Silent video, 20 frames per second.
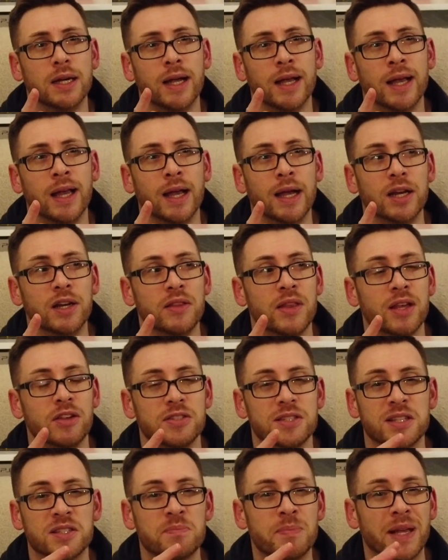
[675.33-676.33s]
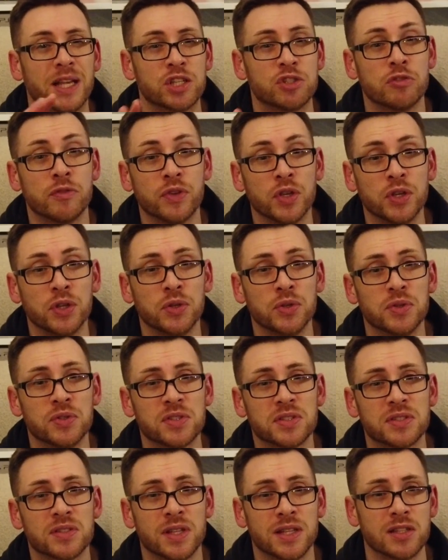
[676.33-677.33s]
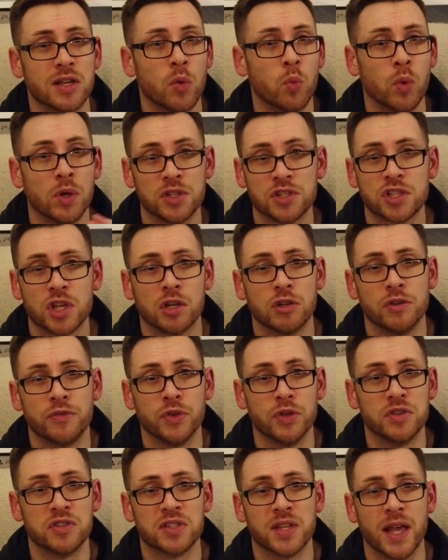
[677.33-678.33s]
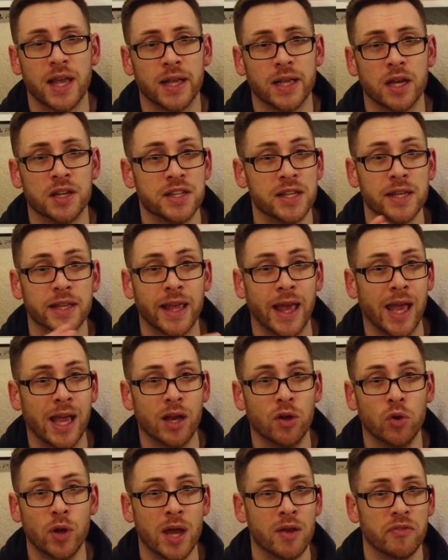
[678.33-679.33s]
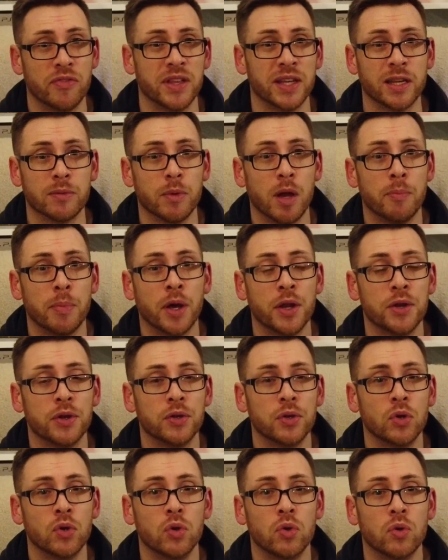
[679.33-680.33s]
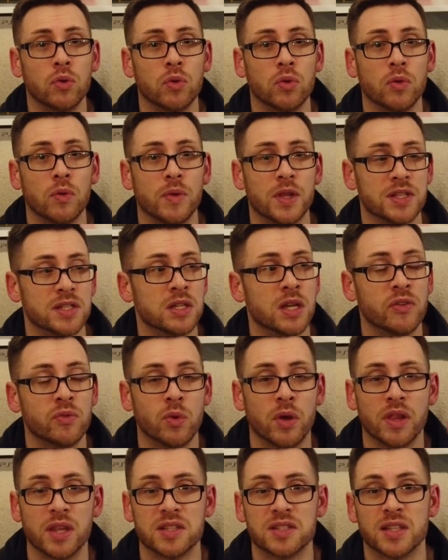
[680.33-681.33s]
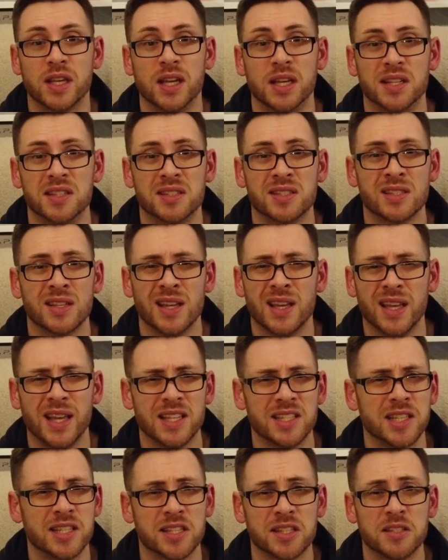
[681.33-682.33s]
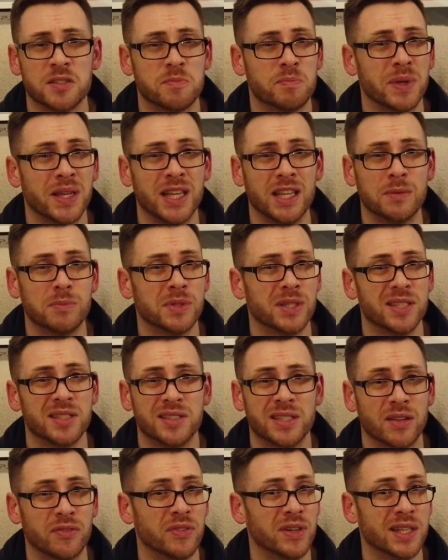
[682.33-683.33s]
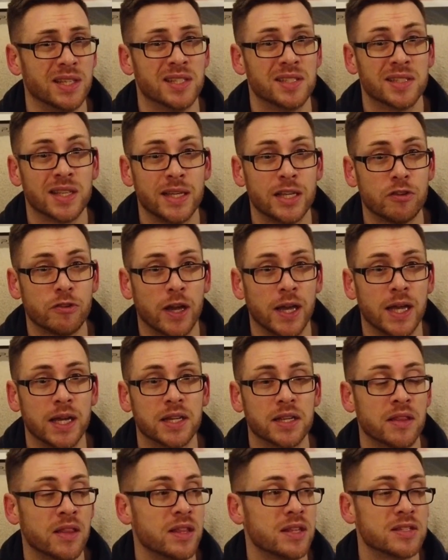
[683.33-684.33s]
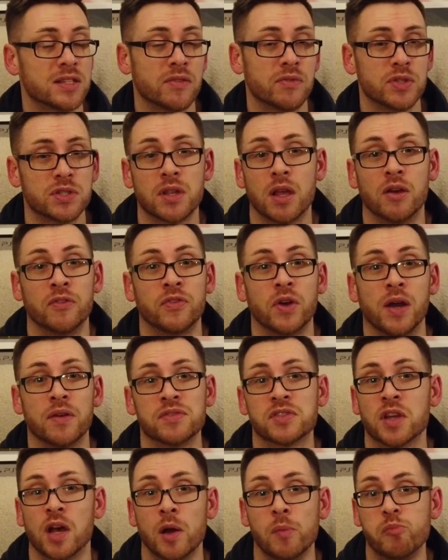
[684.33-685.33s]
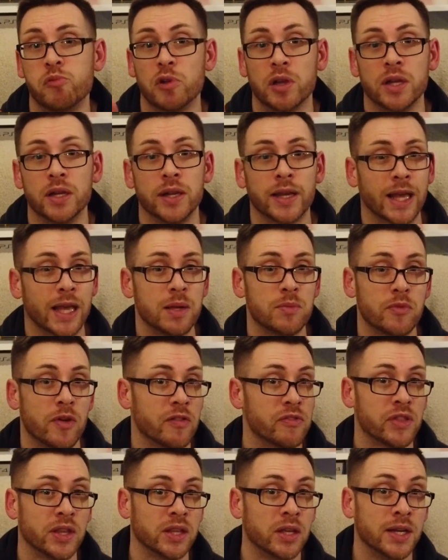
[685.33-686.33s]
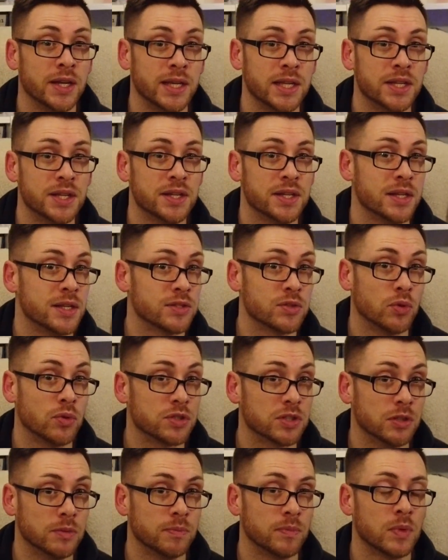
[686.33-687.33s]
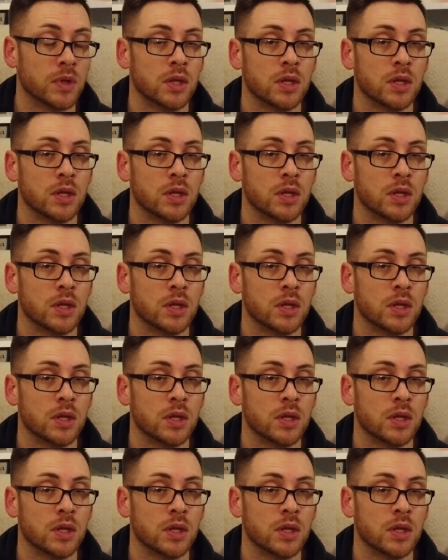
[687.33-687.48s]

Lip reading: And there's mixed reviews. There's like 1-star reviews saying I didn't get everything in my bundle. There's another one that says it's listed as B, but it's definitely C grade. And then there's others that are 5-star, brilliant. It came with everything I needed, and it's awesome.